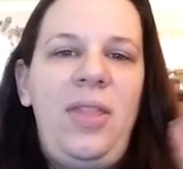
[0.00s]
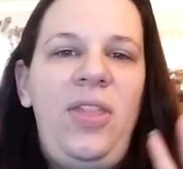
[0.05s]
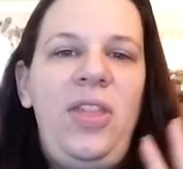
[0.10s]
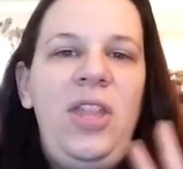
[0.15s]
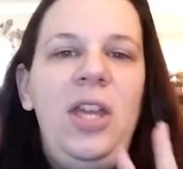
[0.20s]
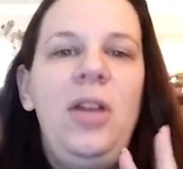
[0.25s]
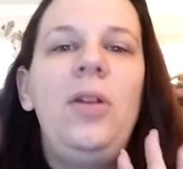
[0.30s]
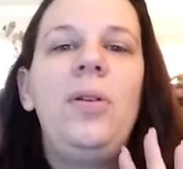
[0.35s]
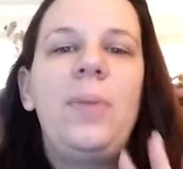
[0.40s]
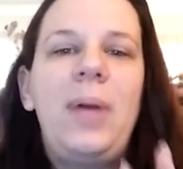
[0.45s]

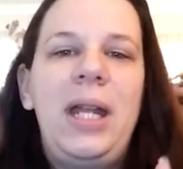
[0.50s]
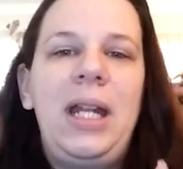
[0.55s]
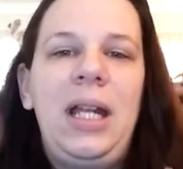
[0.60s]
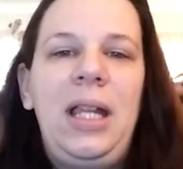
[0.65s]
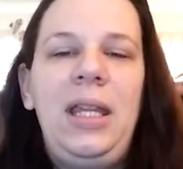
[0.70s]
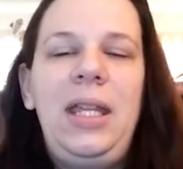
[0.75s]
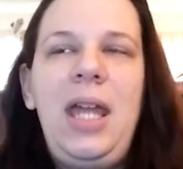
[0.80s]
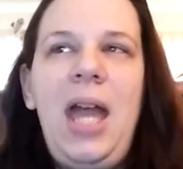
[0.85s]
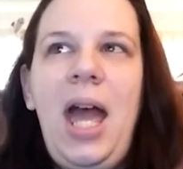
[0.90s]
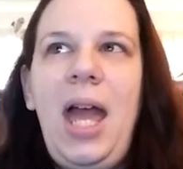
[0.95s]

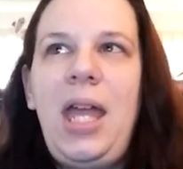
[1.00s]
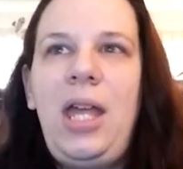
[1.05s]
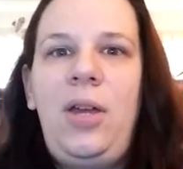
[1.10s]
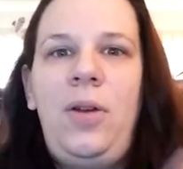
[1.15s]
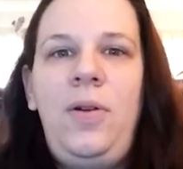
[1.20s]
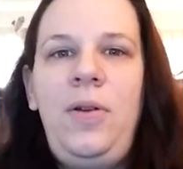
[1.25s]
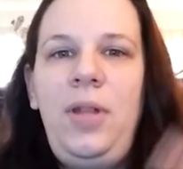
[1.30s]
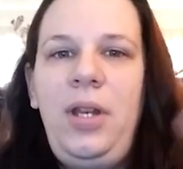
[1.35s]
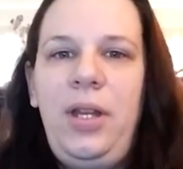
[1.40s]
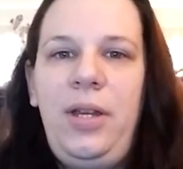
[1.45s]
theoretically, I
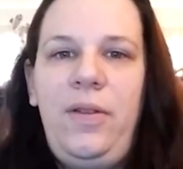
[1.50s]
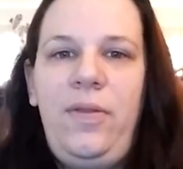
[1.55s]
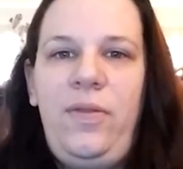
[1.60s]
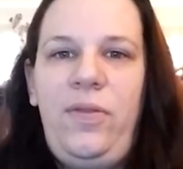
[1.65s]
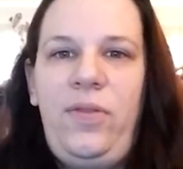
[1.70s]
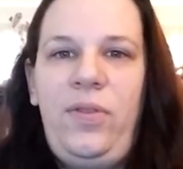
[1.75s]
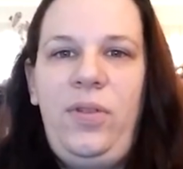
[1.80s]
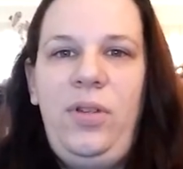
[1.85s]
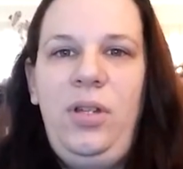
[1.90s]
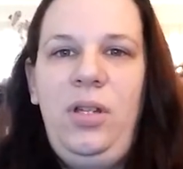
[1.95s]
could
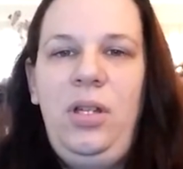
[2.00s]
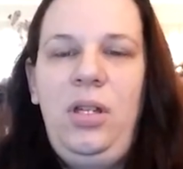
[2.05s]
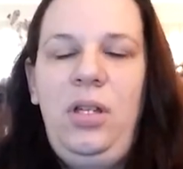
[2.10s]
have